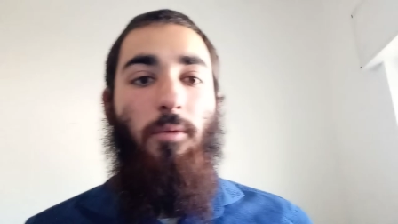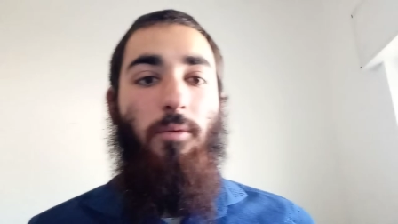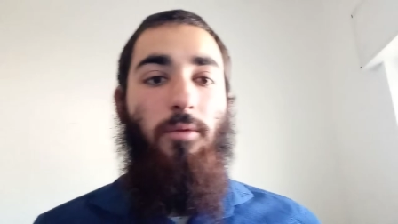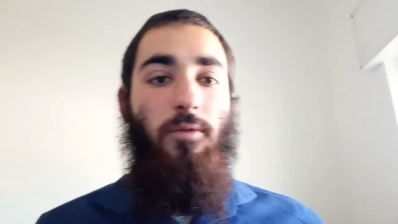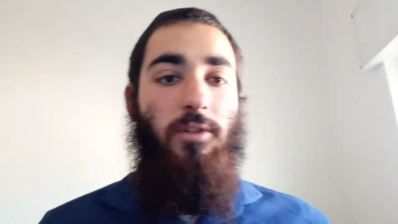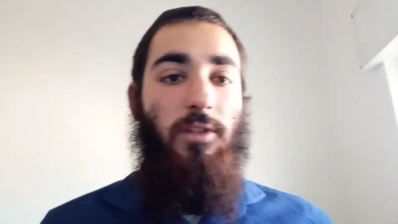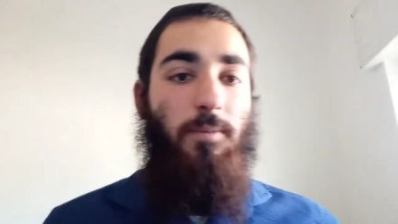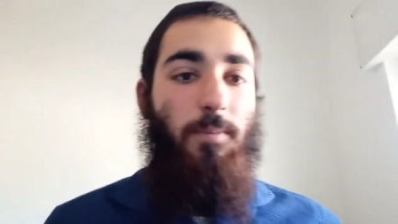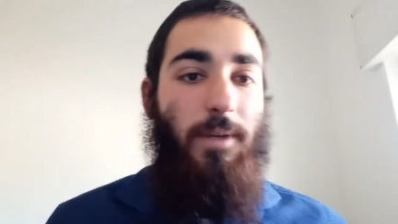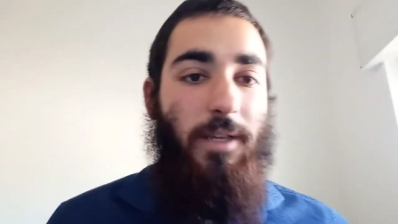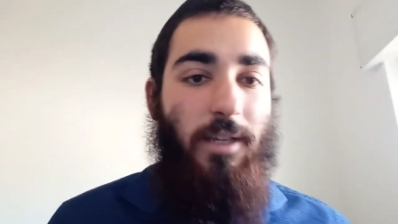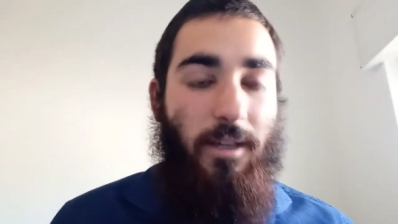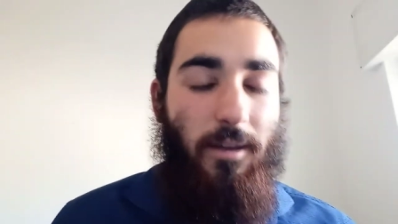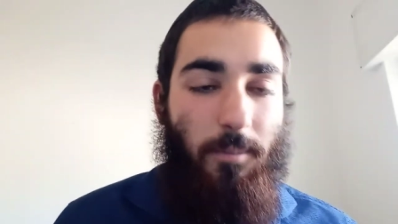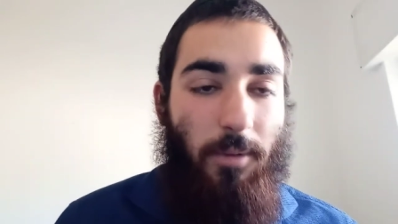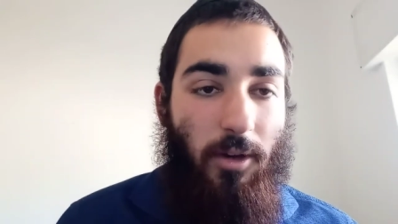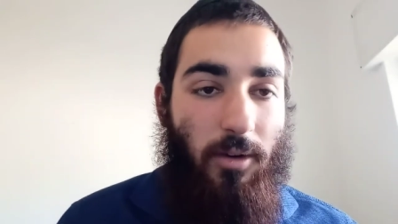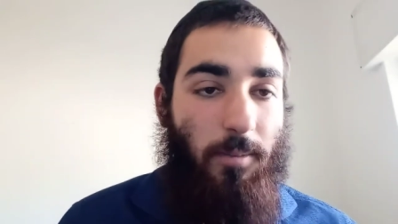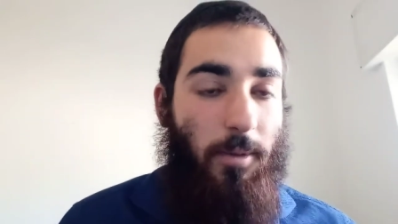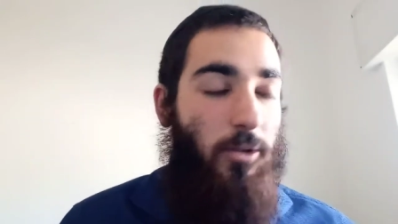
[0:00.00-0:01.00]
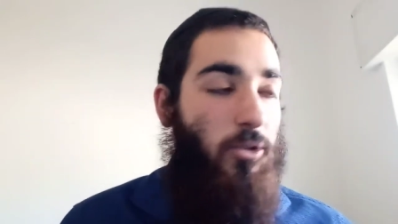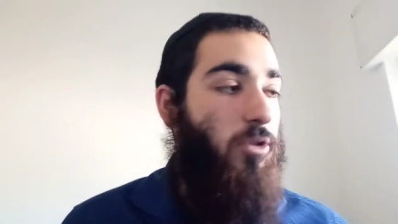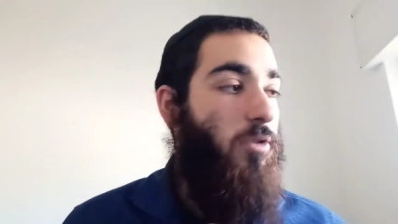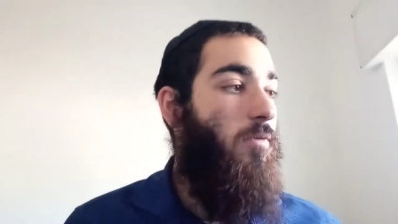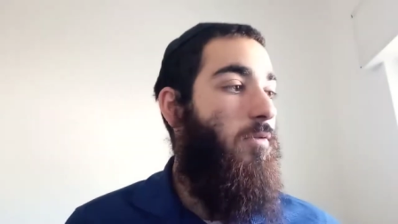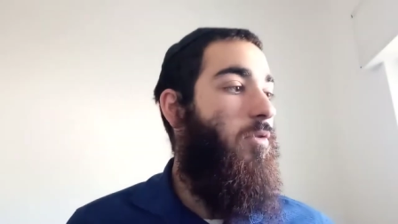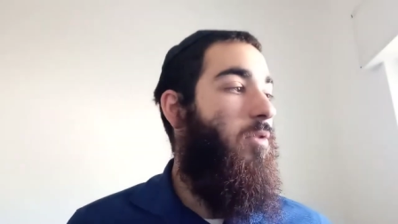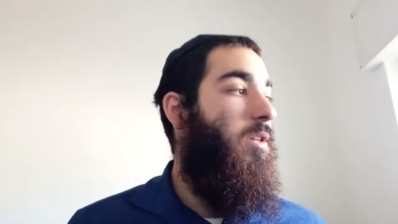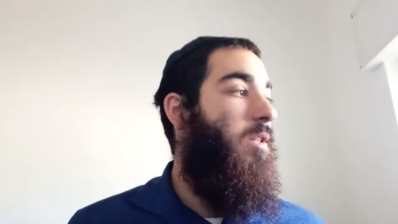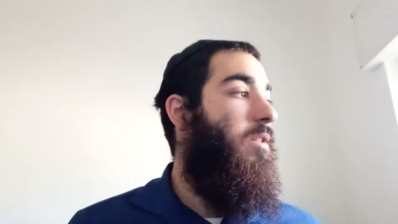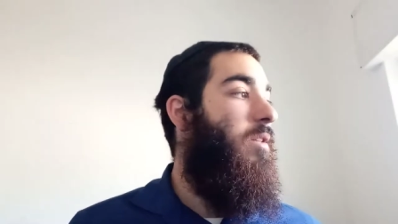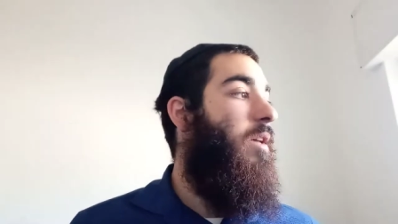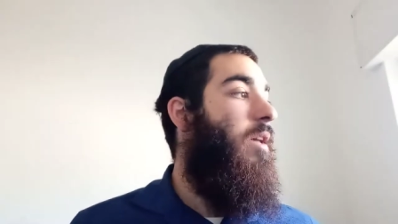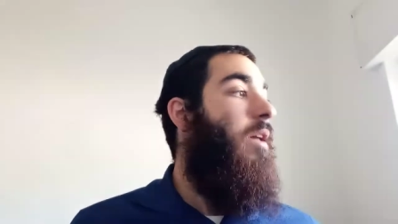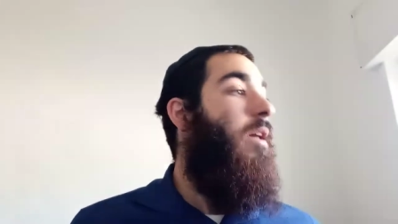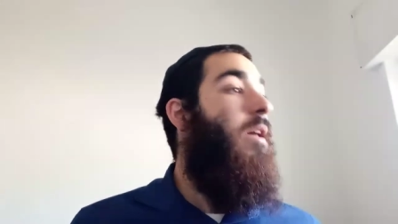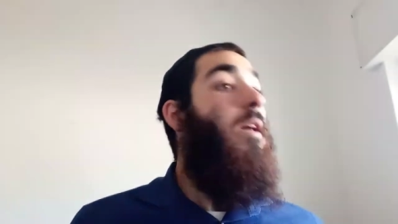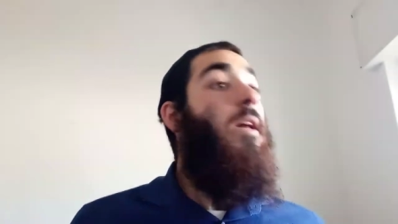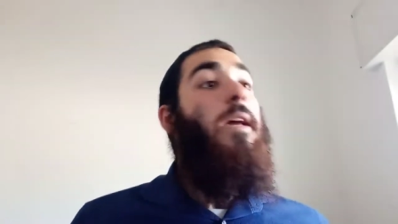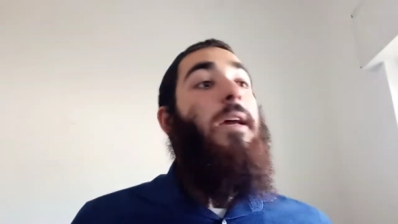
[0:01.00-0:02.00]
we were speaking about Shavuot,
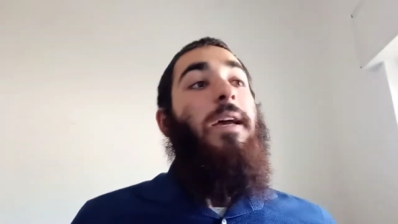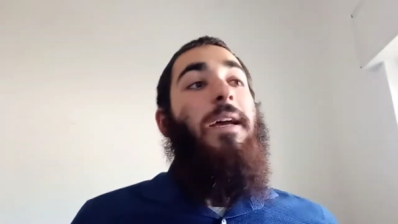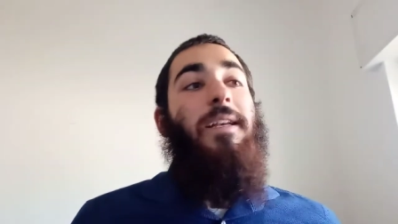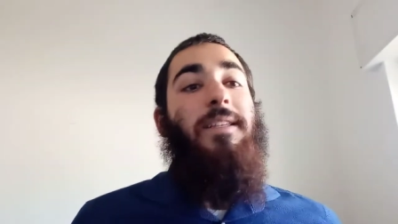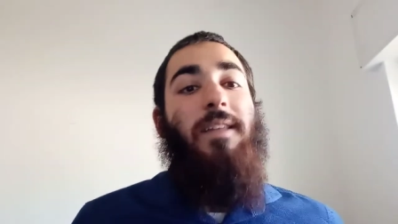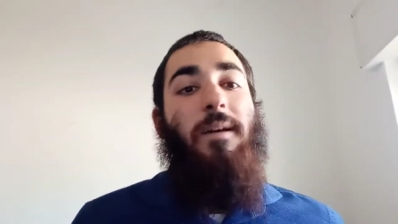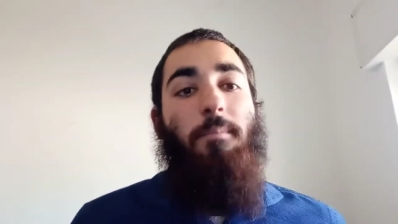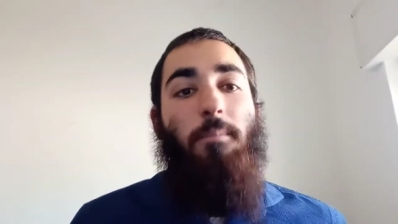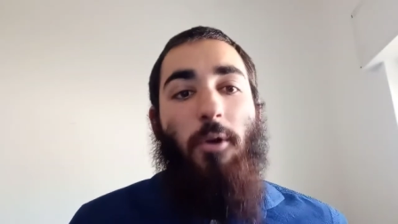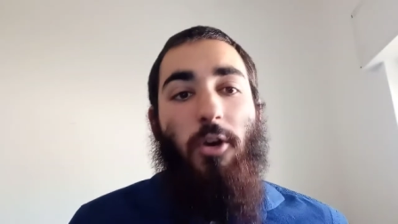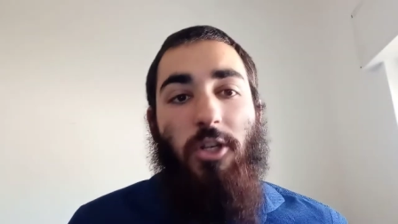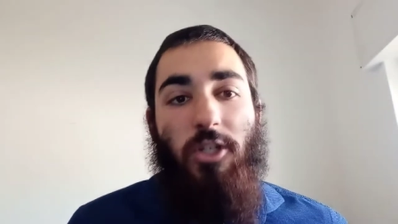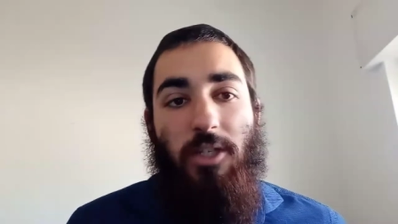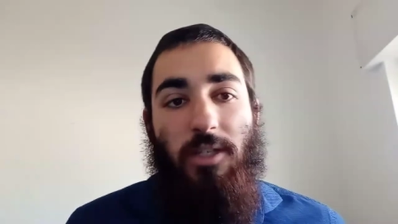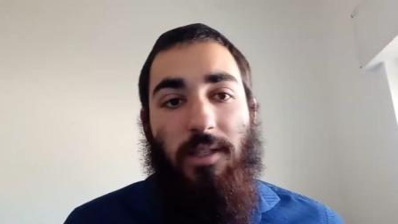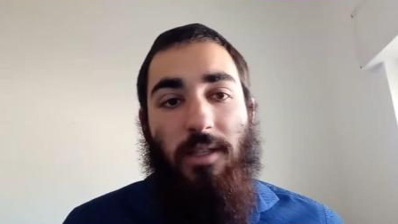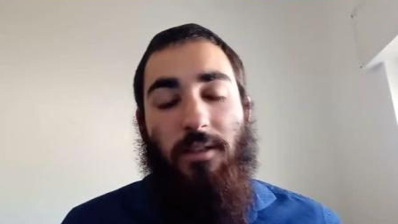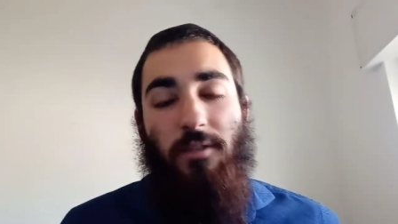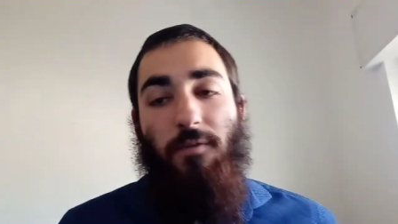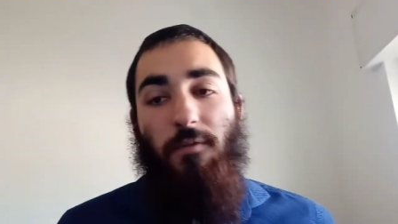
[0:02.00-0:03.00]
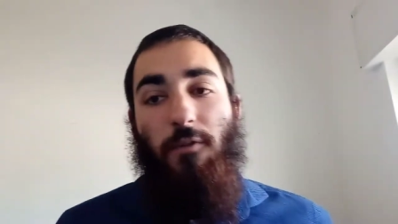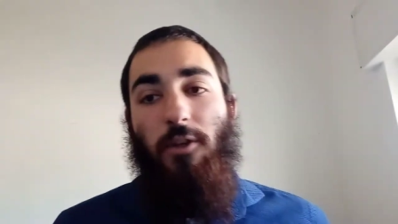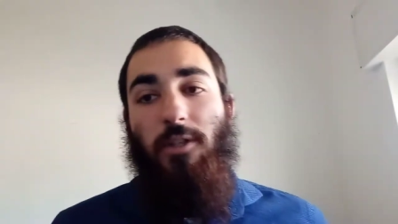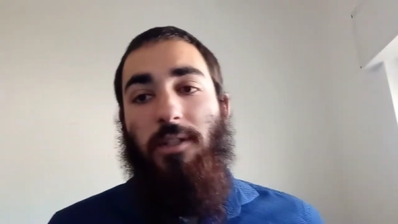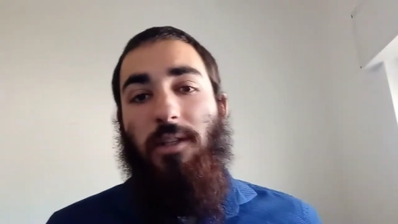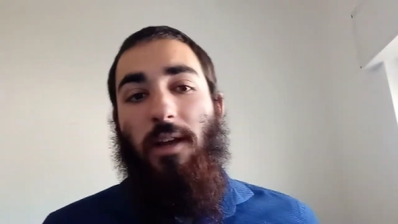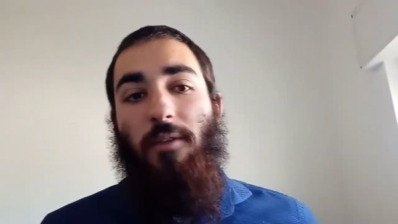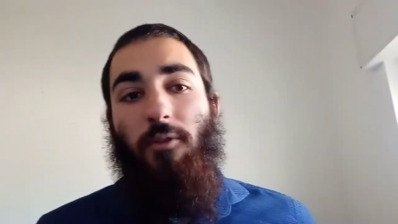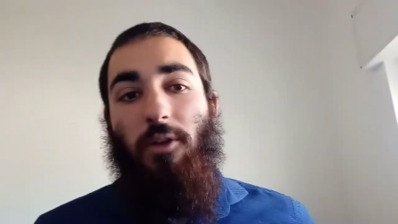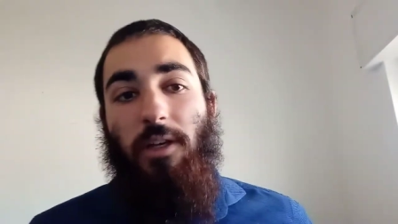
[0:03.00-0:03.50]
is that Moshe is this first level.